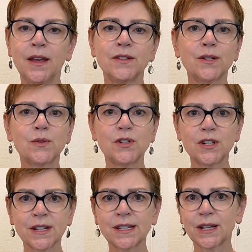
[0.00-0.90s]
So
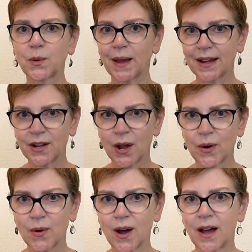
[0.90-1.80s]
just a quick
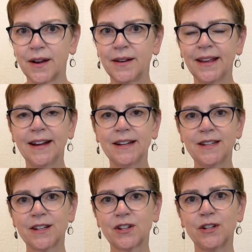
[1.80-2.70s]
note on, in
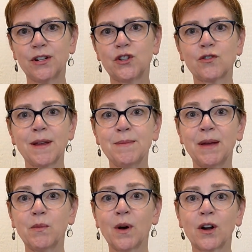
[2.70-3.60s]
addition to
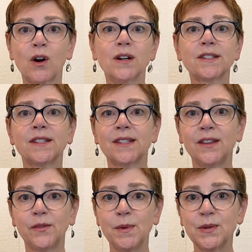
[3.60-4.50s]
treatment, what causes
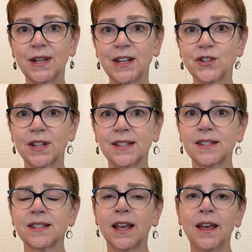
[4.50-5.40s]
these
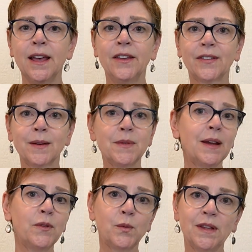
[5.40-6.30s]
mutations.
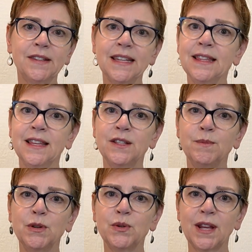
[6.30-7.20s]
Sometimes we see these
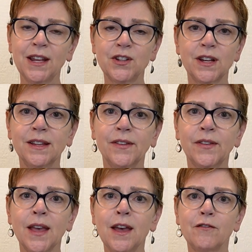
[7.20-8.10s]

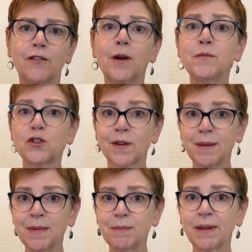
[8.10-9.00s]
mutations from
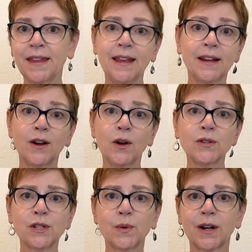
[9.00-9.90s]
treatment, but they can
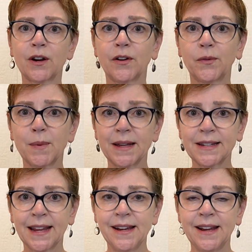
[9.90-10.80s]
also occur
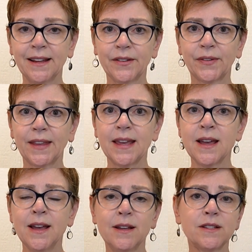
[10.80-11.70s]
spontaneously.
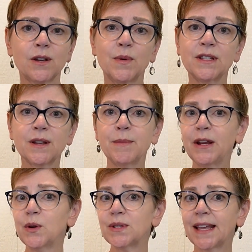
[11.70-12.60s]
So in
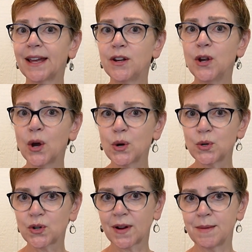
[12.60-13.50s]
somebody who has had no
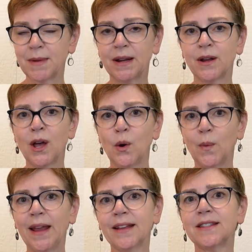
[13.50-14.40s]
treatment,
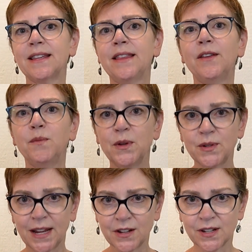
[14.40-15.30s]
we can see these
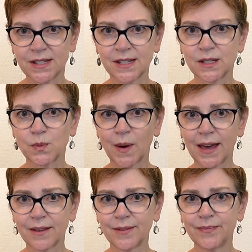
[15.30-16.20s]
mutations as
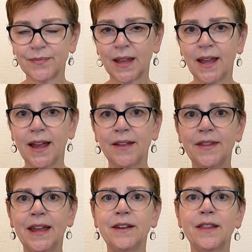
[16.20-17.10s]
well. And
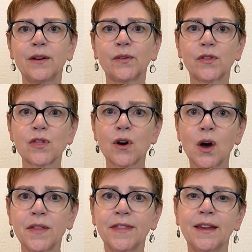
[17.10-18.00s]
then there's
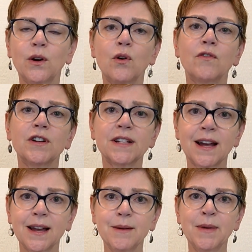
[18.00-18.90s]
thought that over
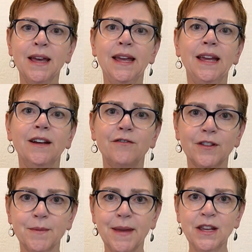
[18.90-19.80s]
time,
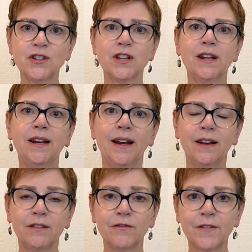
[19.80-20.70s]
inflammation and
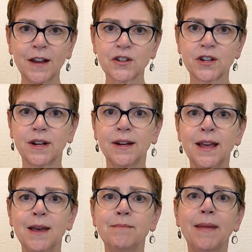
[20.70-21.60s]
infection
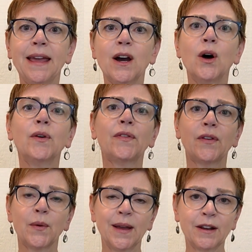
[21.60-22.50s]
may
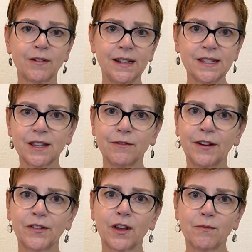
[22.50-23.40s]
also increase the
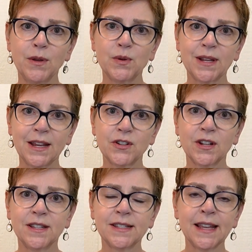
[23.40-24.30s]
risk of
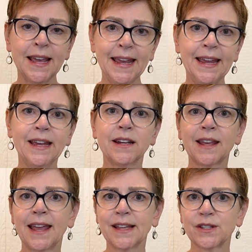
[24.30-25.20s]
mutations
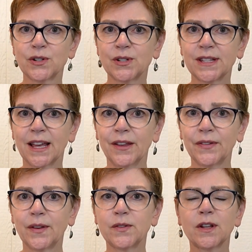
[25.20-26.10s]
in cancer
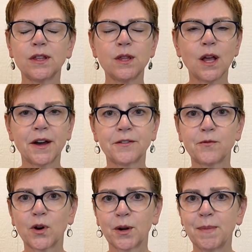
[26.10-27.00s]
cells. There's a lot of
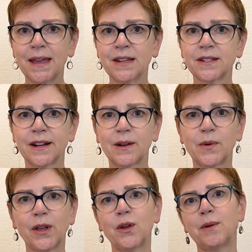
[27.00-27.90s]
work being done. I
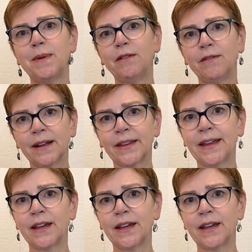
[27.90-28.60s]
want you to be really